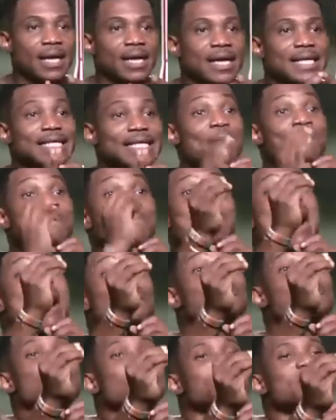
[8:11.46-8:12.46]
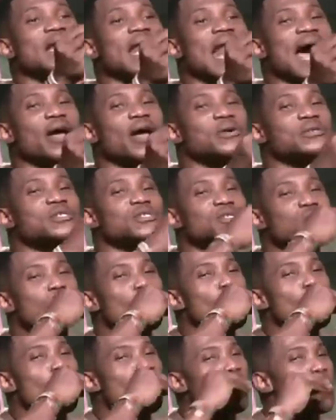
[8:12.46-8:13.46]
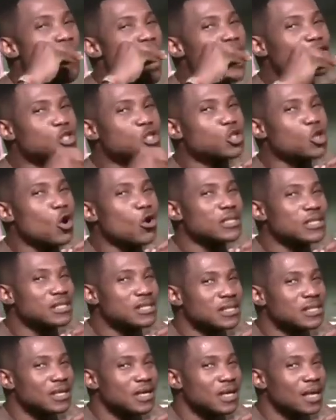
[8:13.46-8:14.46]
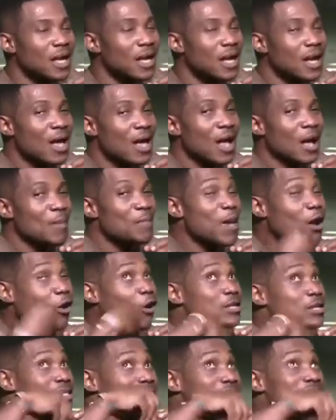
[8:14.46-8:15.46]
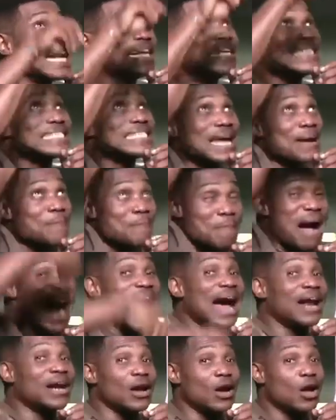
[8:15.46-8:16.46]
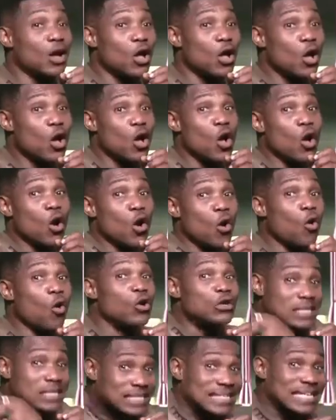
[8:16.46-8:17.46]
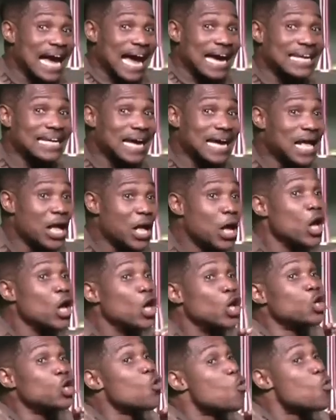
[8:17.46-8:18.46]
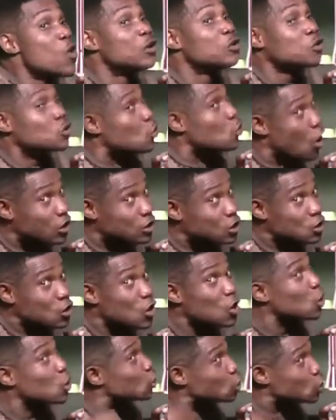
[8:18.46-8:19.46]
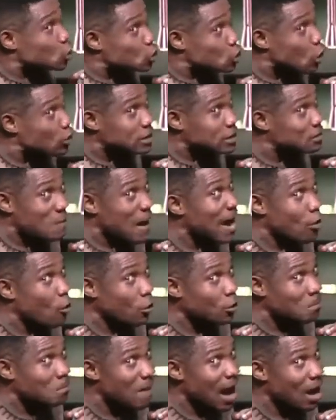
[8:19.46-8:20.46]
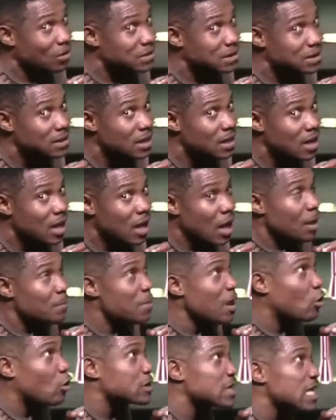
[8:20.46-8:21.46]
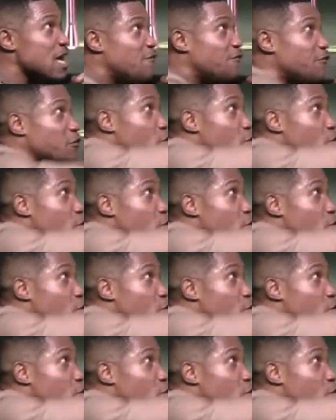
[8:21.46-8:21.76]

The mouth of the lions were shut, because there is a man who said, you will not shut my own mouth, because if you